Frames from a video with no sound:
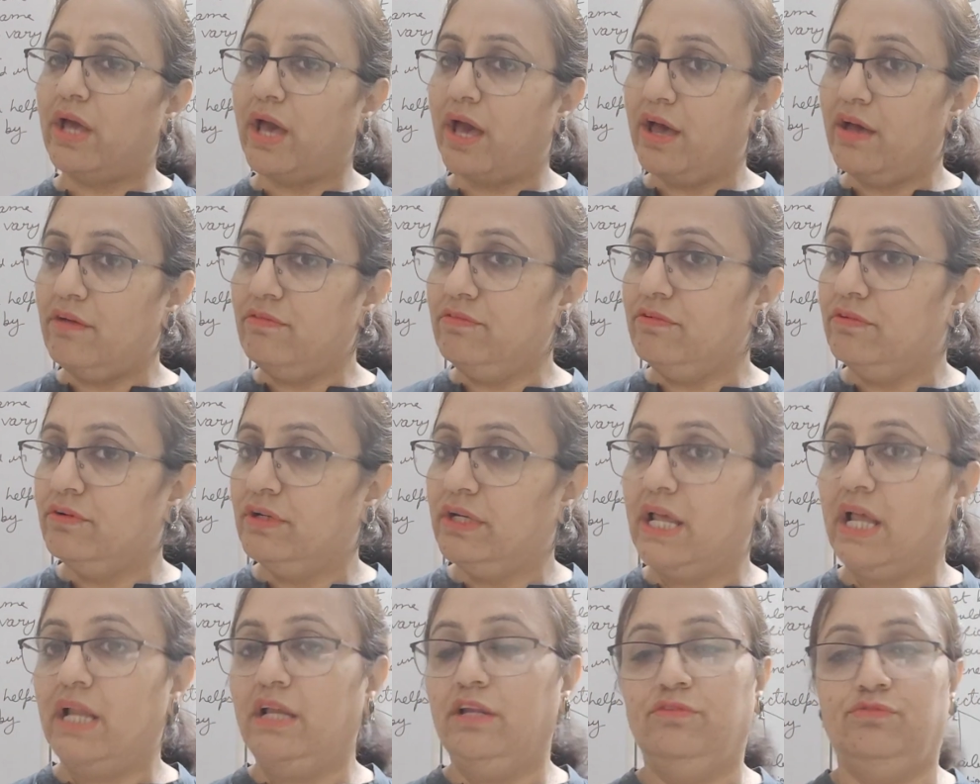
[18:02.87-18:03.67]
have
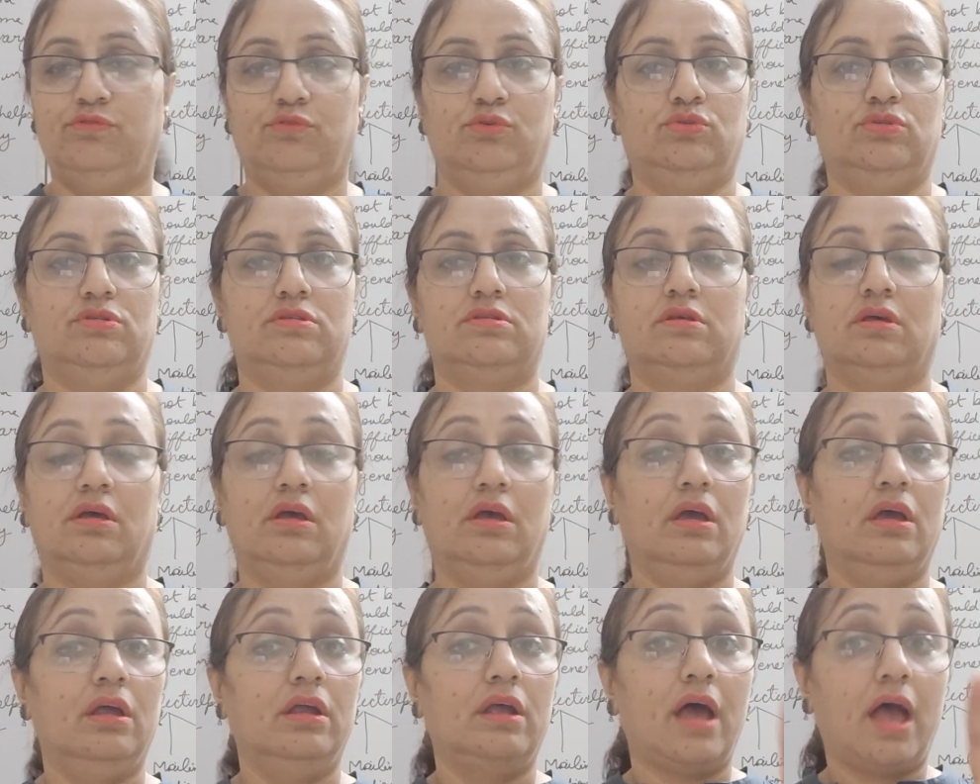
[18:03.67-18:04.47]
telephones.
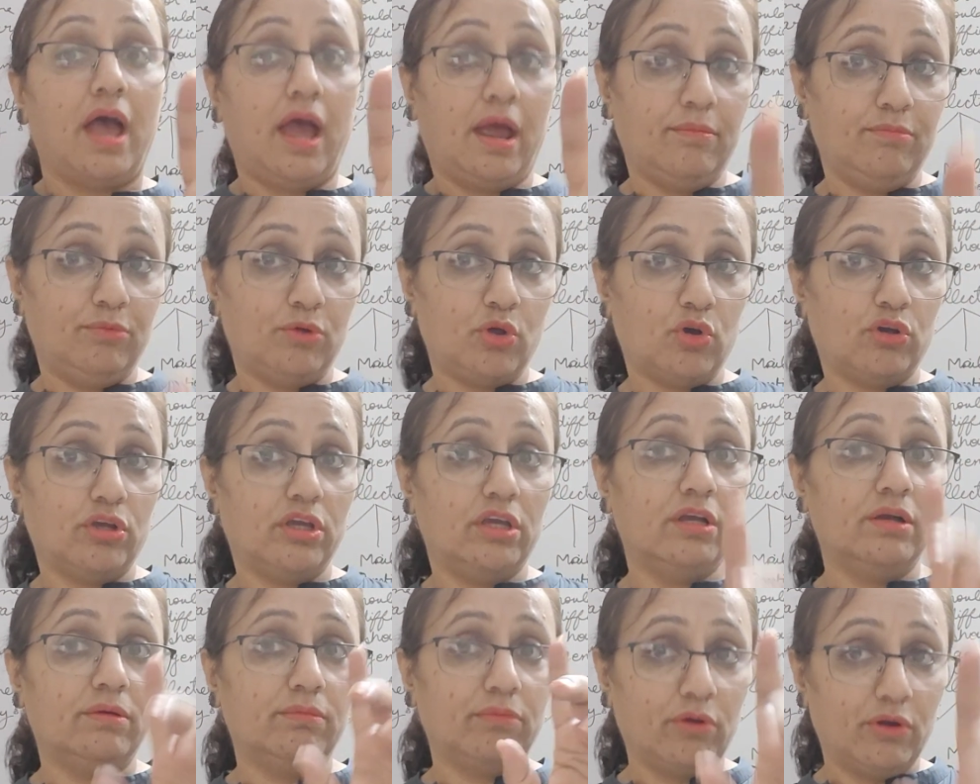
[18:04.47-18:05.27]
I am
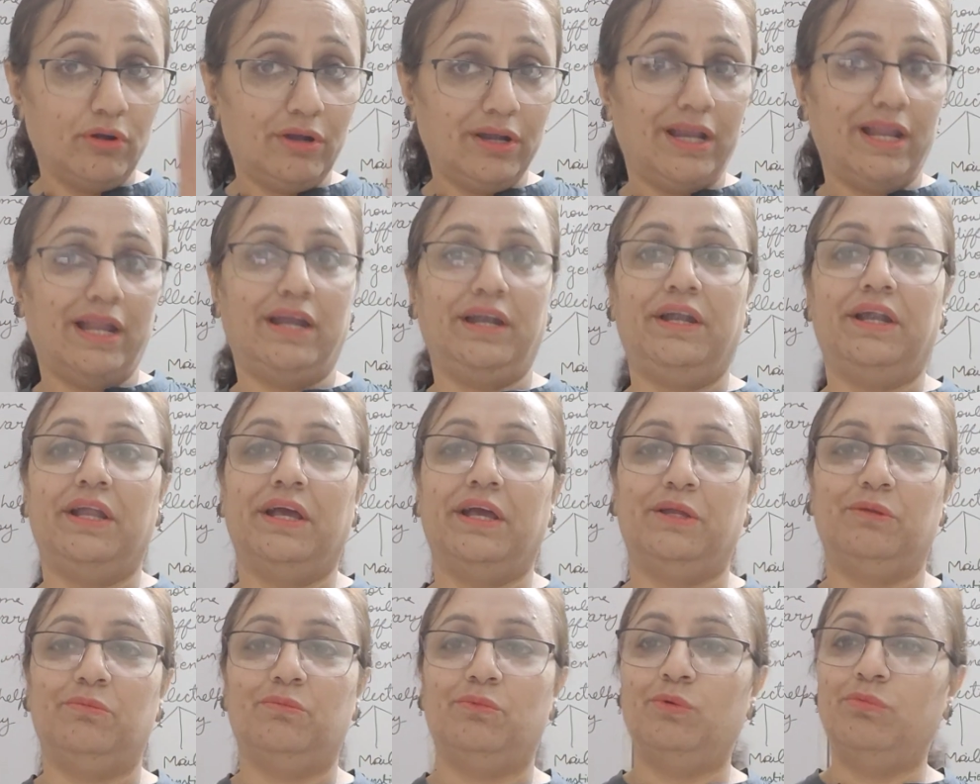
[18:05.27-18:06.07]
talking about
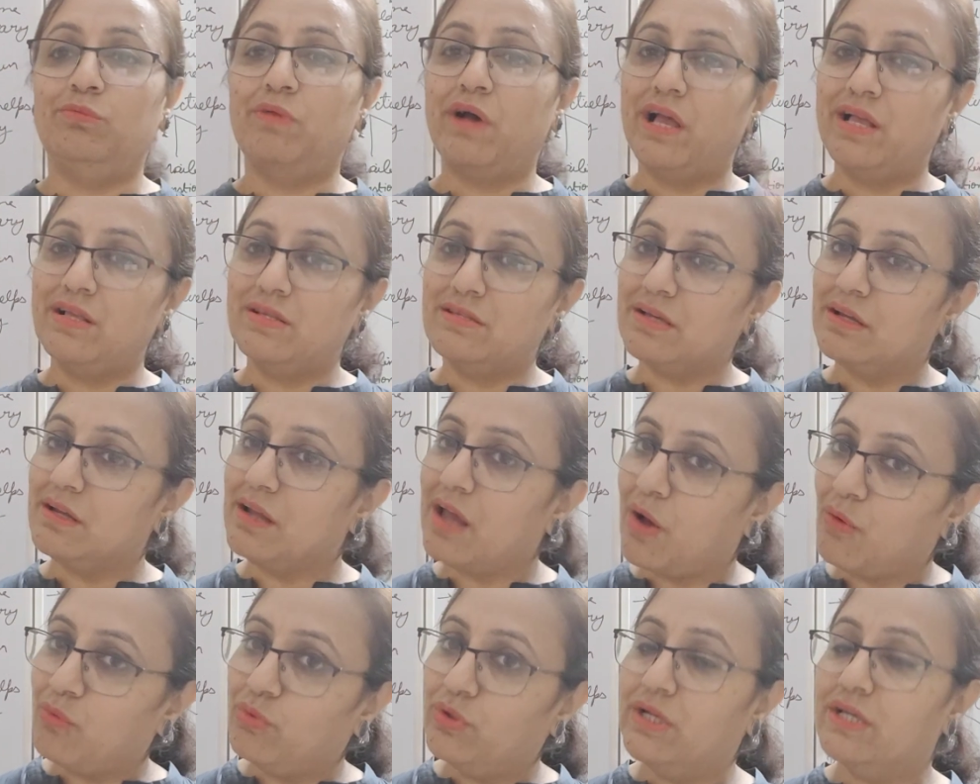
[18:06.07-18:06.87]
landline. Mobiles are
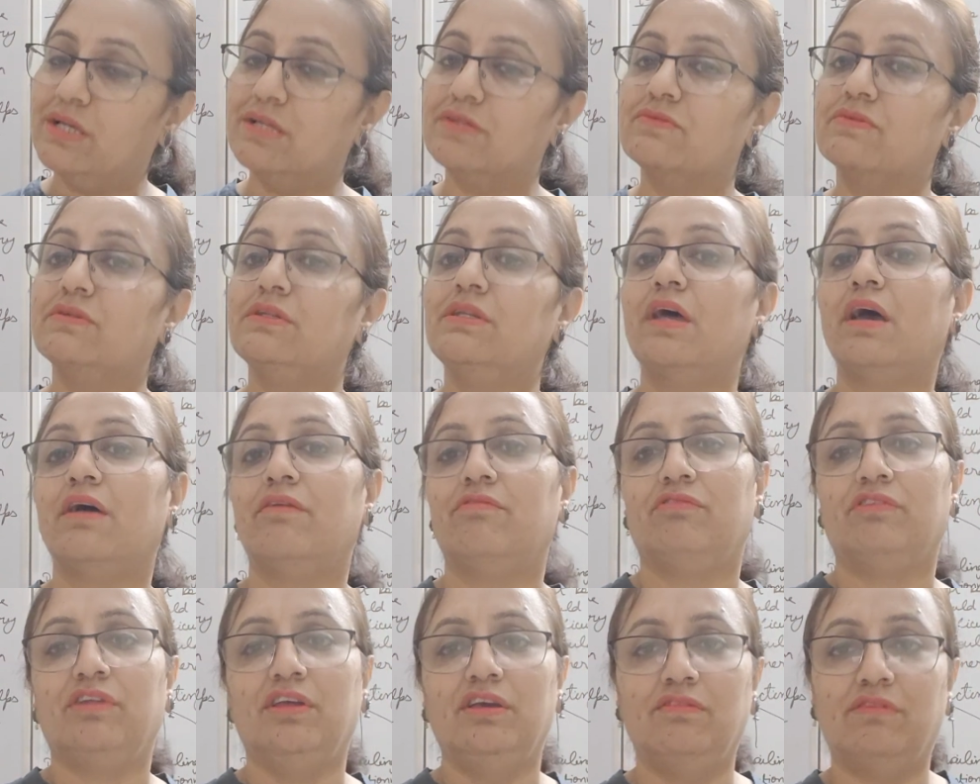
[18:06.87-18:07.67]
nowadays with
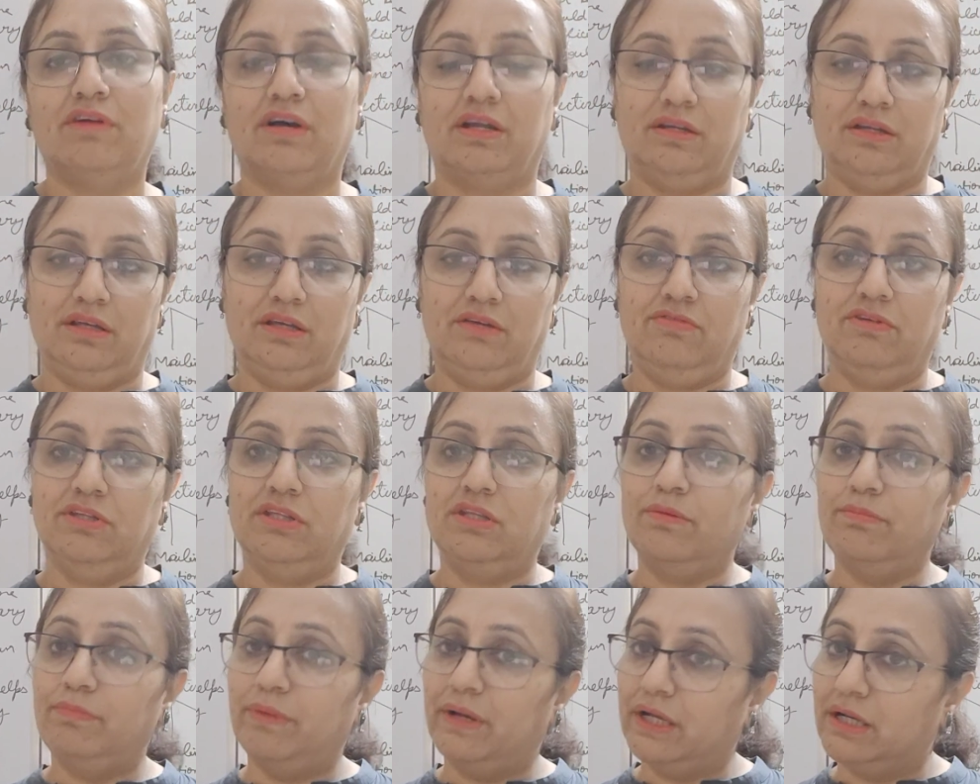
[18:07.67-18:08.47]
everyone. Even
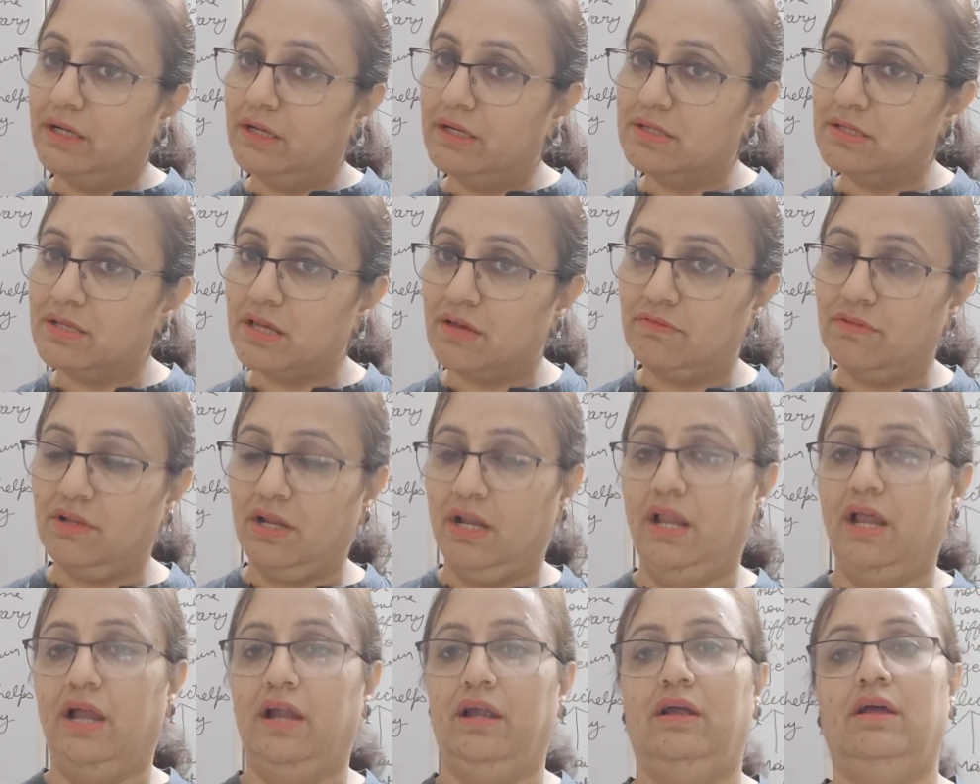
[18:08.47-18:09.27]
the beggars have the
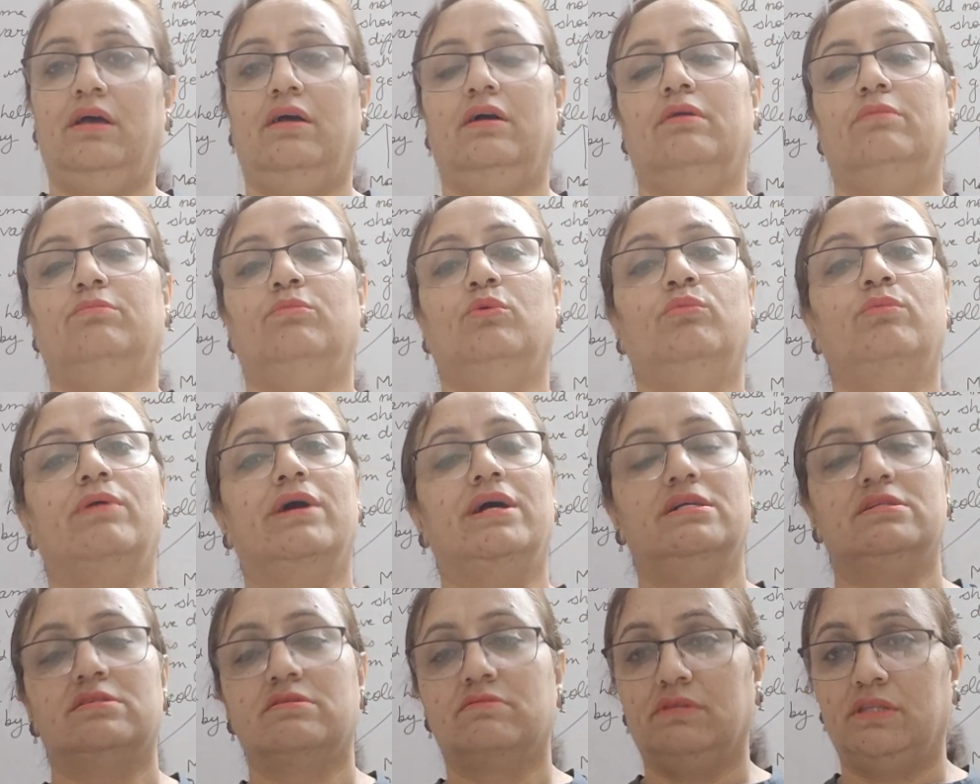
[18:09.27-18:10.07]

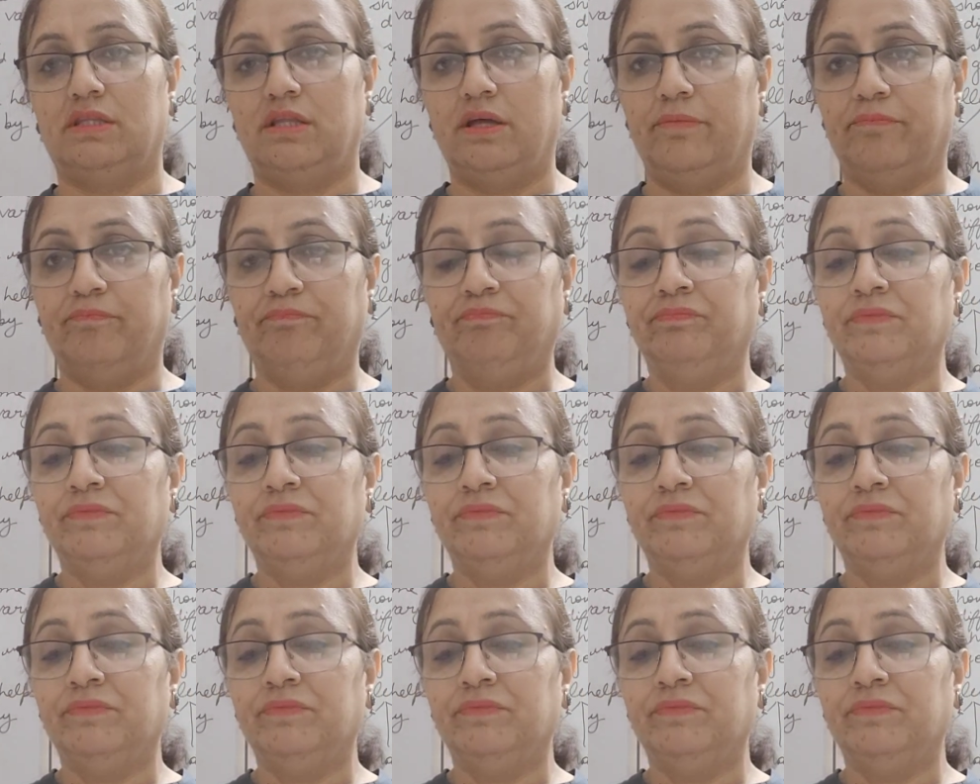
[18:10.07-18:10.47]
mobiles with them.